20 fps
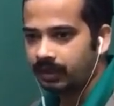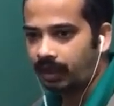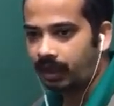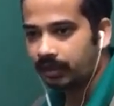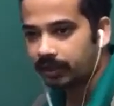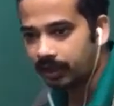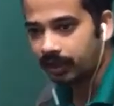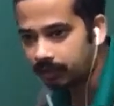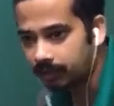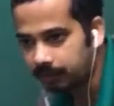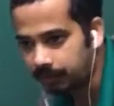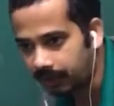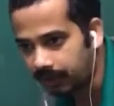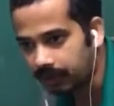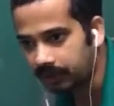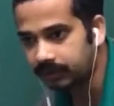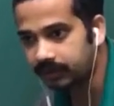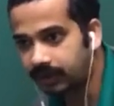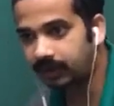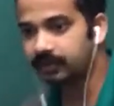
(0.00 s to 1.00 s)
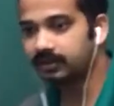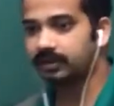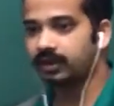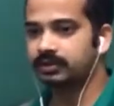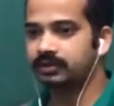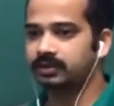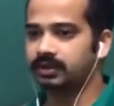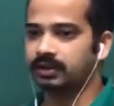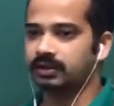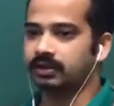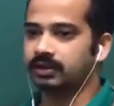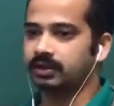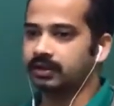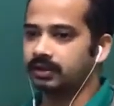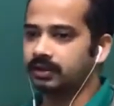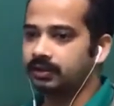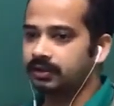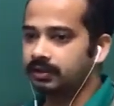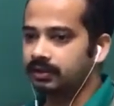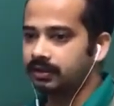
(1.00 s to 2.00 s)
Are you getting my point? That is the uncertainty.
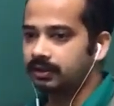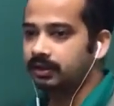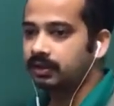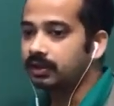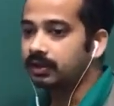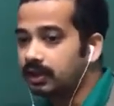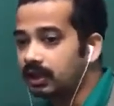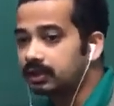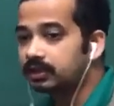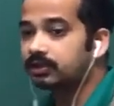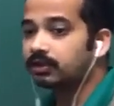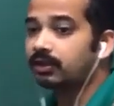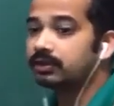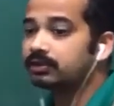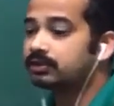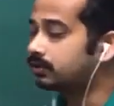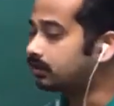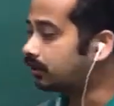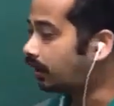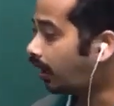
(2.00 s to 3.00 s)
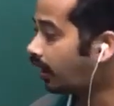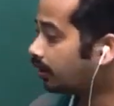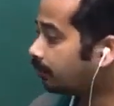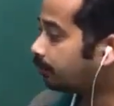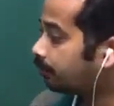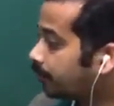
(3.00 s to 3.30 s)
Electrons are